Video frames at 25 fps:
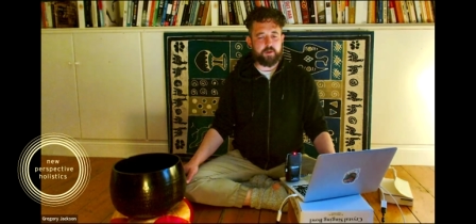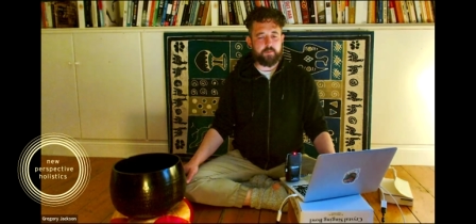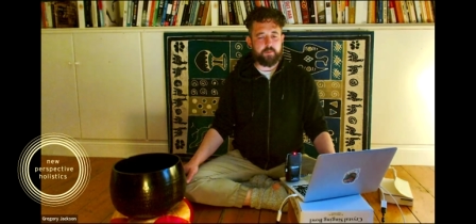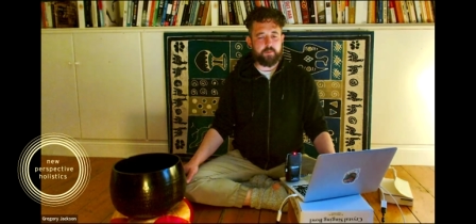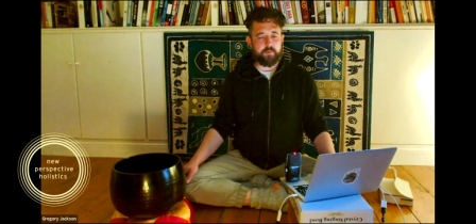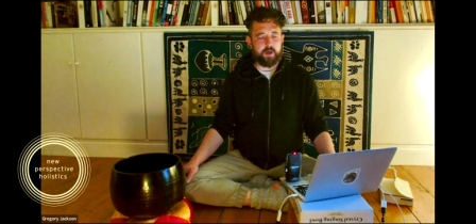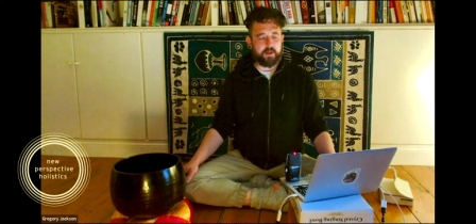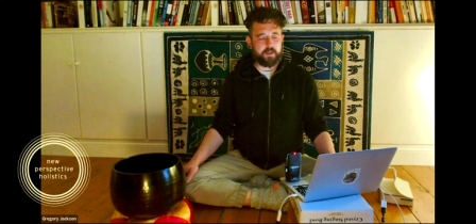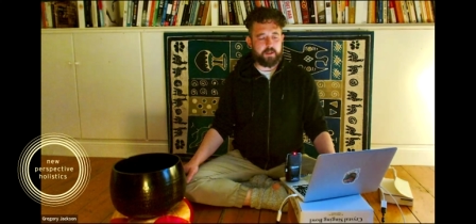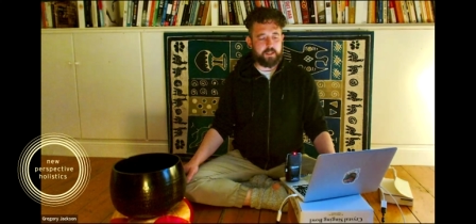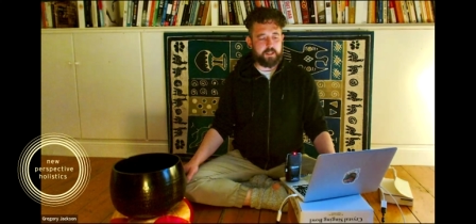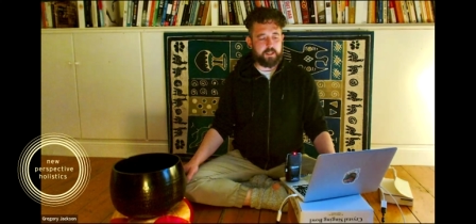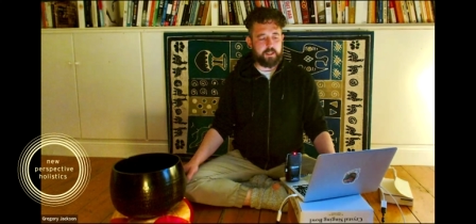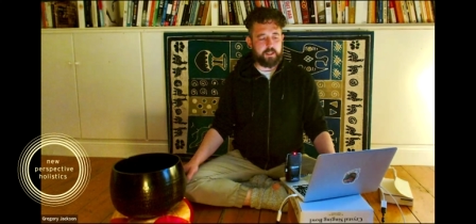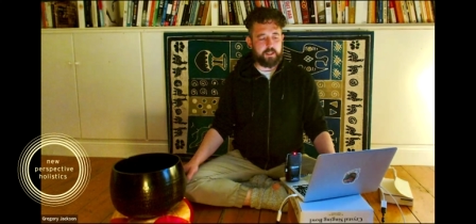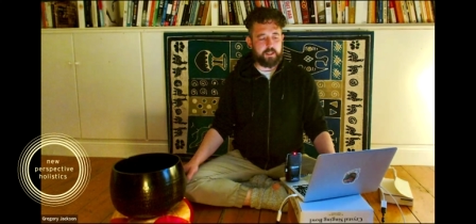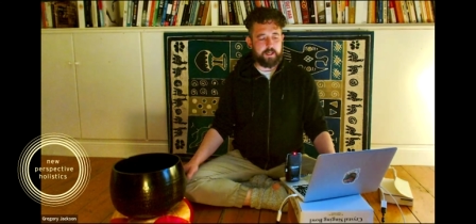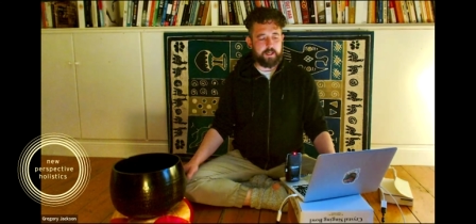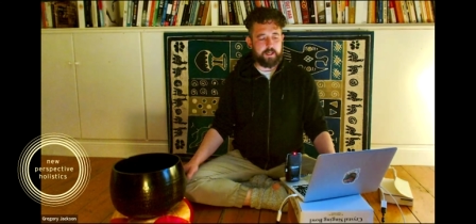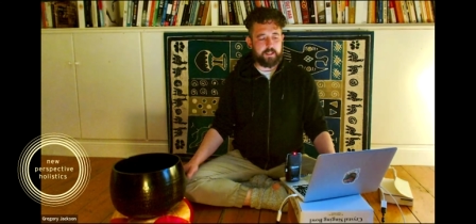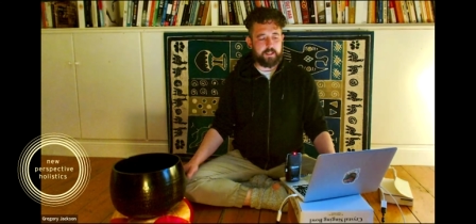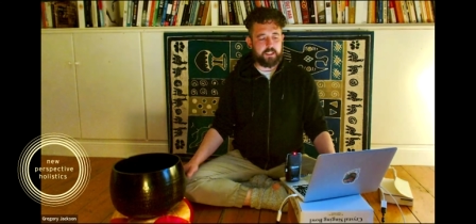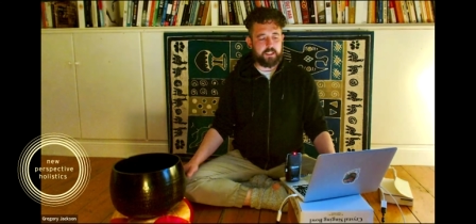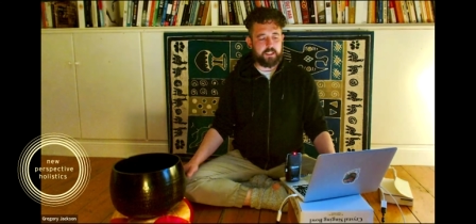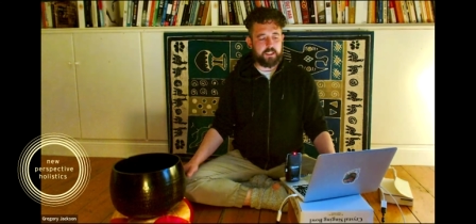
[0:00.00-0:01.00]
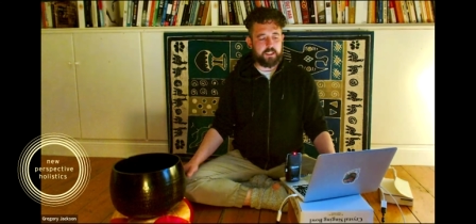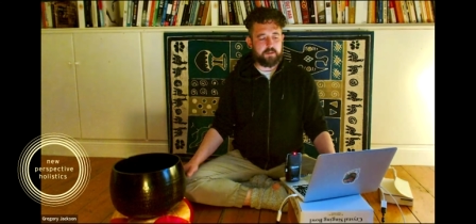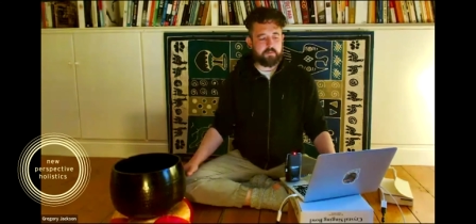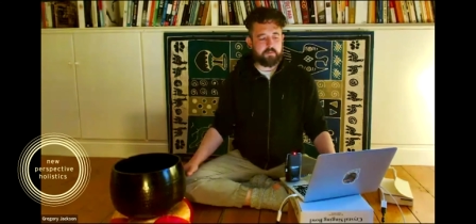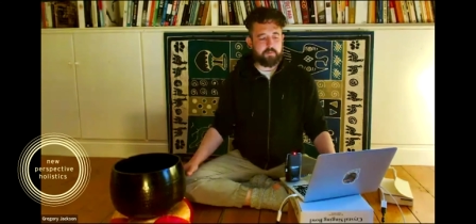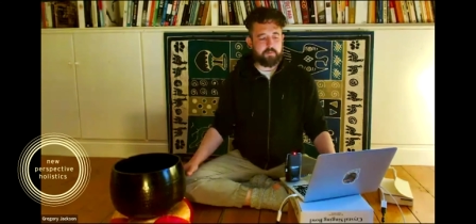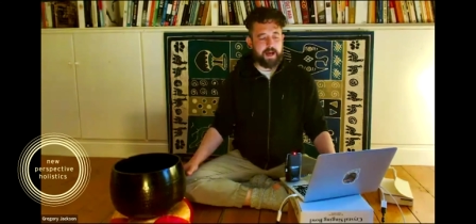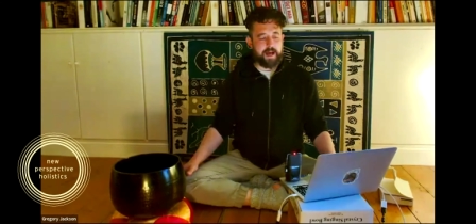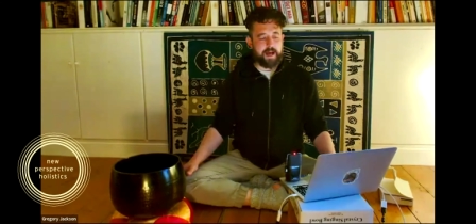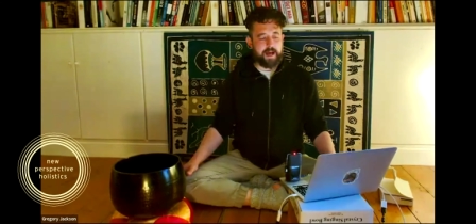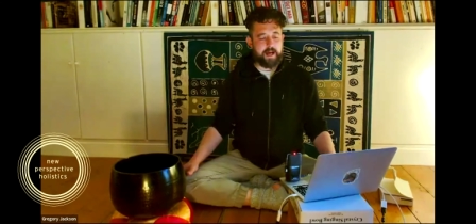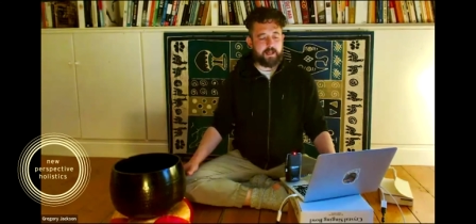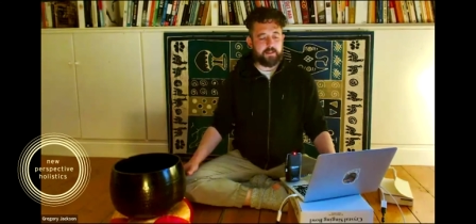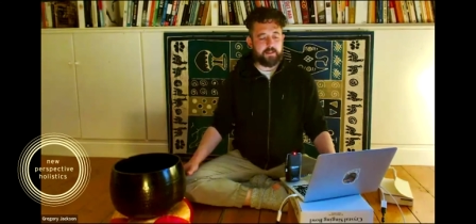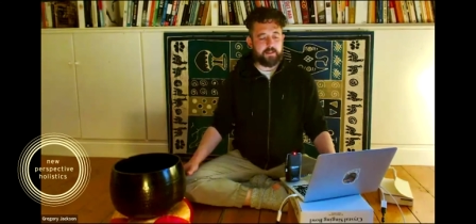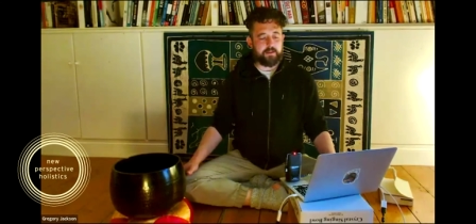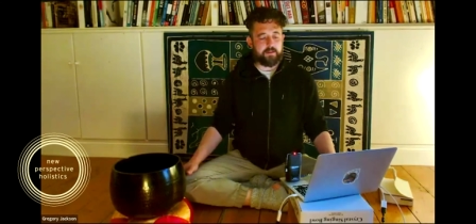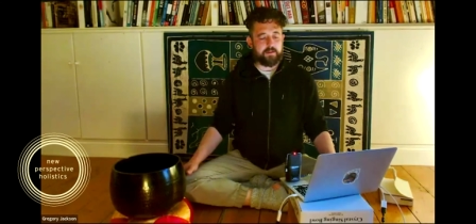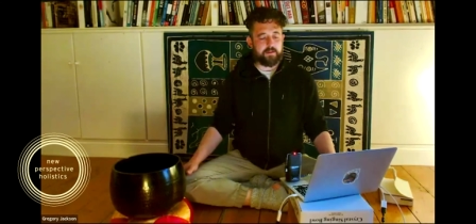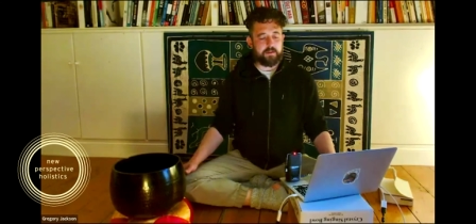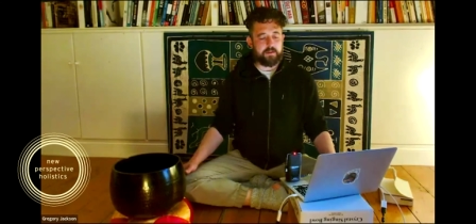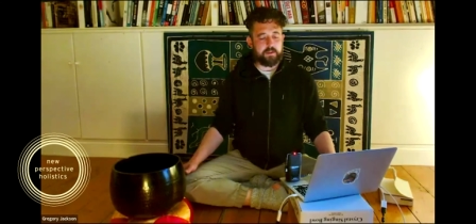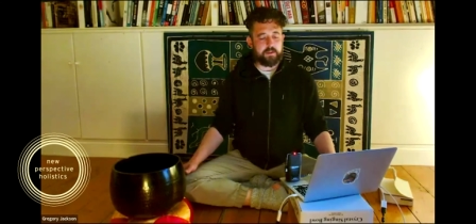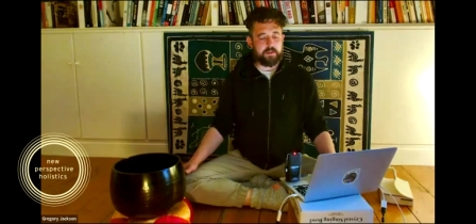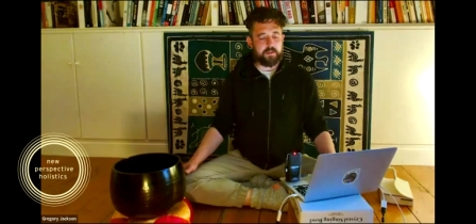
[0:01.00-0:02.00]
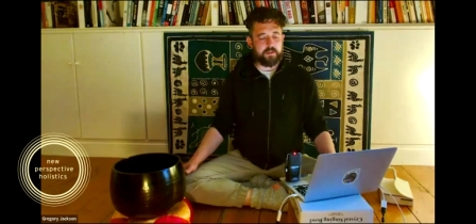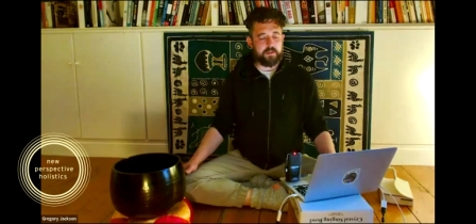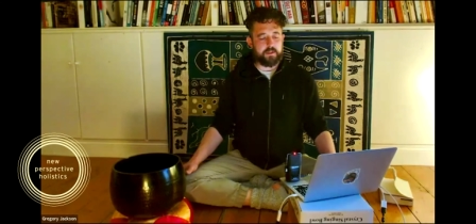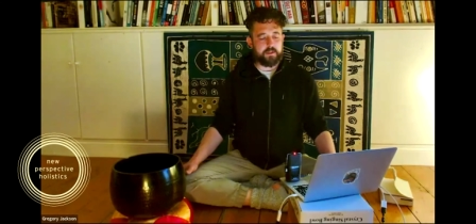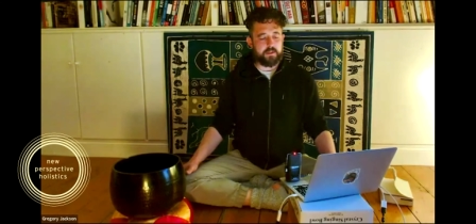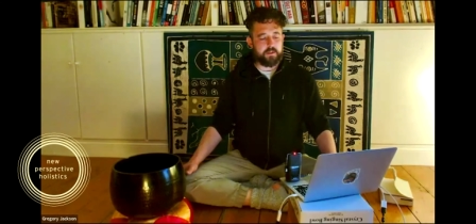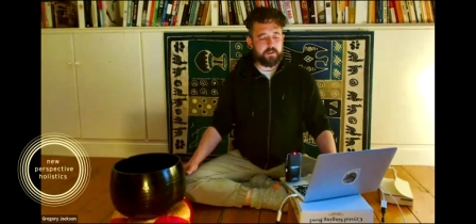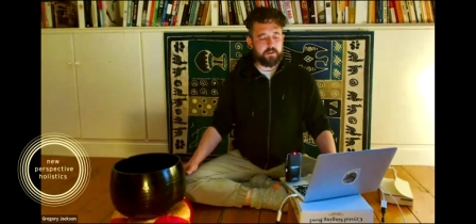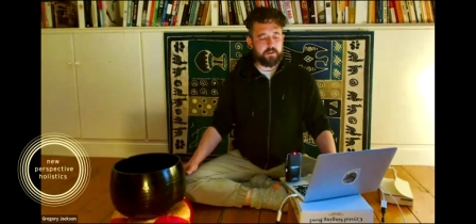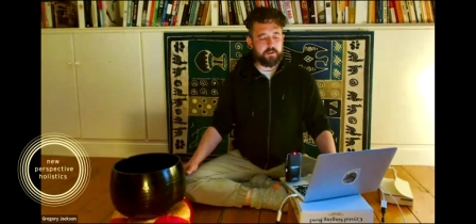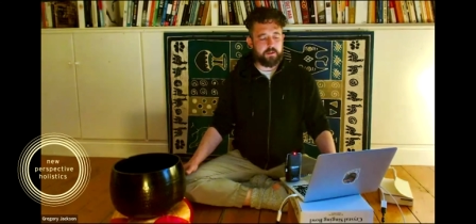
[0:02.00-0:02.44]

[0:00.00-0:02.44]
body expands